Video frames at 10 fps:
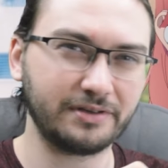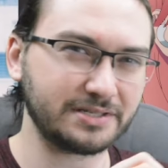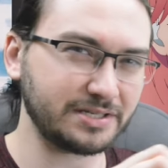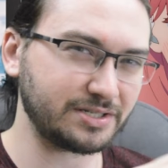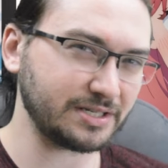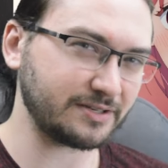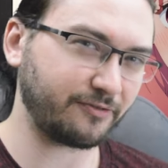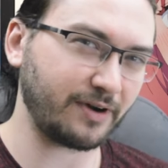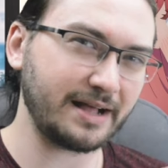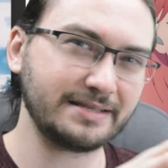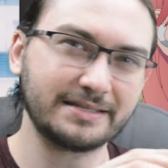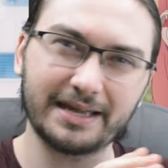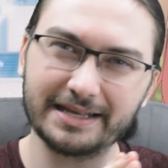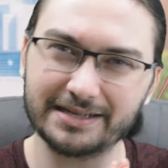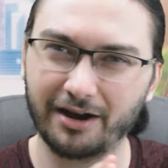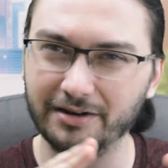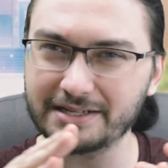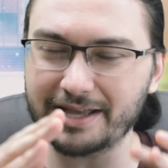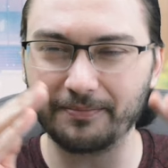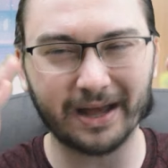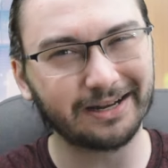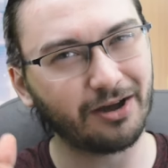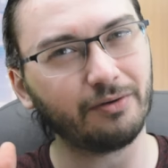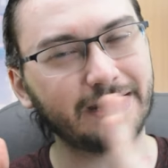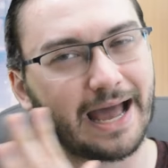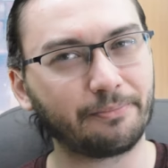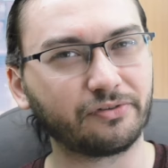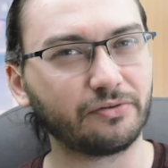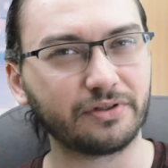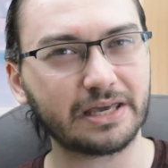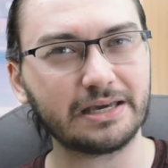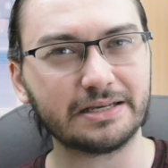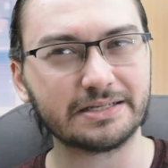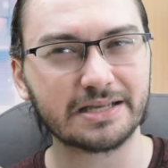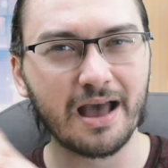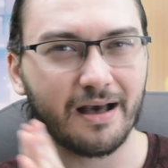Is this just friends? Like, it's hard to tell. I'm like, no, it absolutely is.